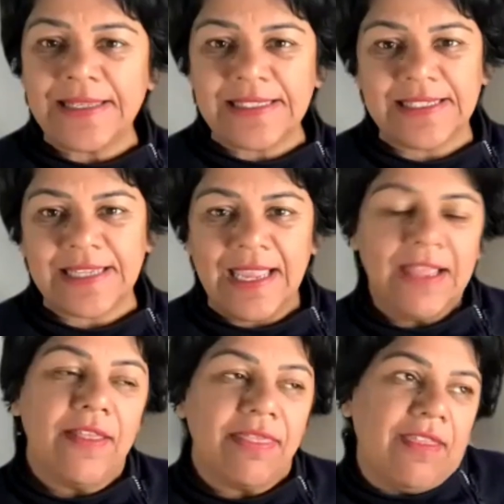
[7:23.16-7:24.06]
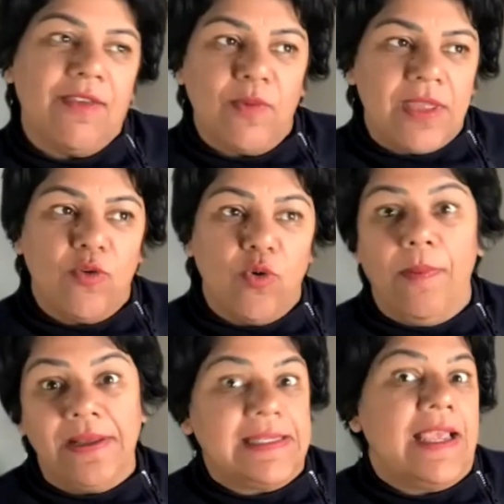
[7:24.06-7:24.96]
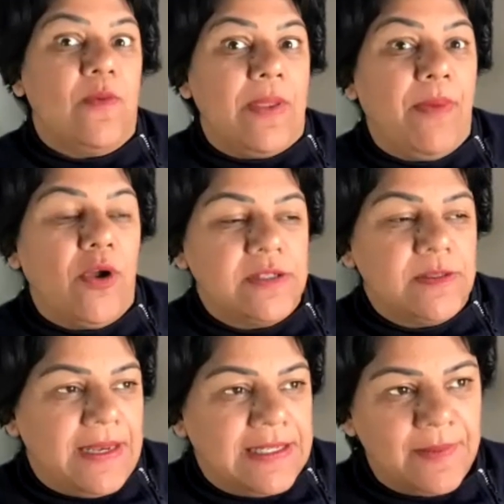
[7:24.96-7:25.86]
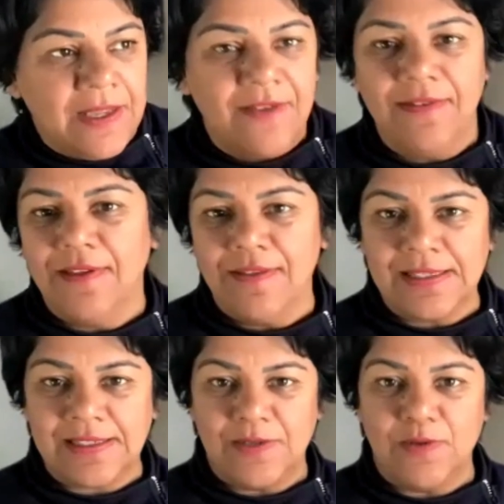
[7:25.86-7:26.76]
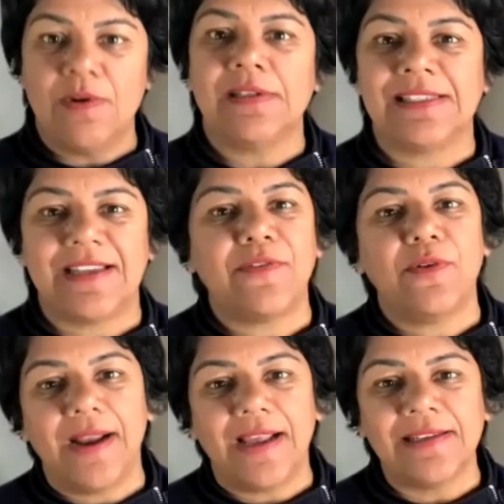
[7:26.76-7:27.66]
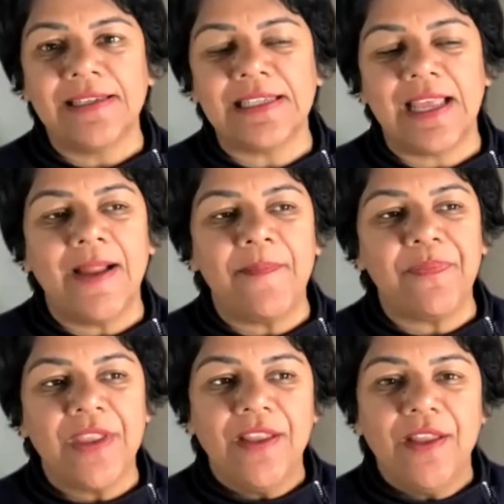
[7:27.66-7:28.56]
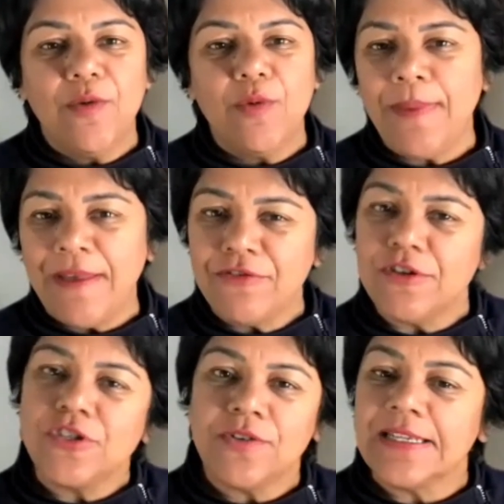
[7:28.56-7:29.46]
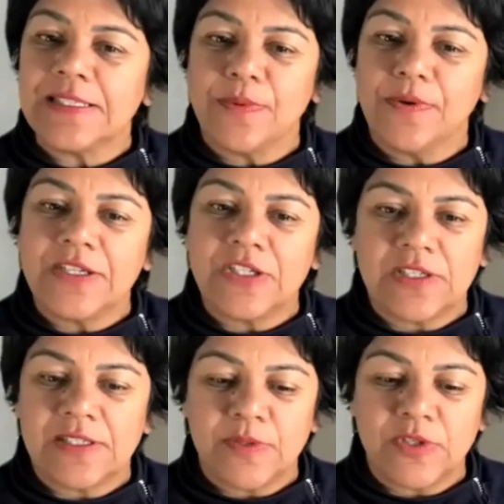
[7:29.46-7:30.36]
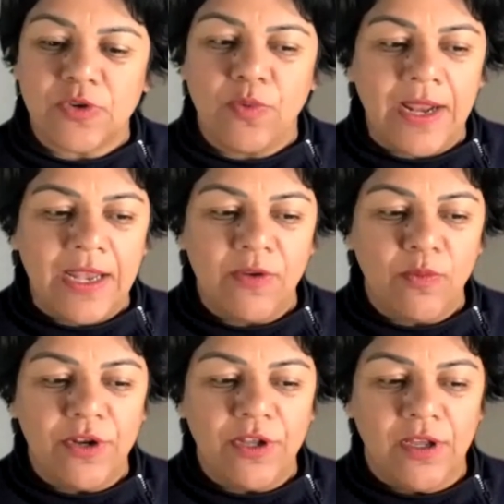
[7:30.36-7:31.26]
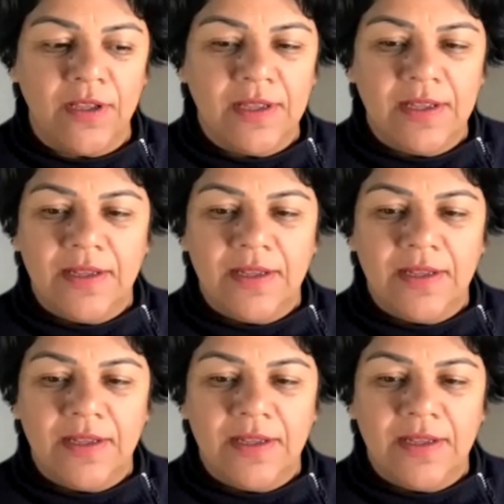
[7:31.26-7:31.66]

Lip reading: are today, and I think we can almost say we're post-pandemic, even though there's still stuff around. What about future aspirations, Michelle? Where do you want to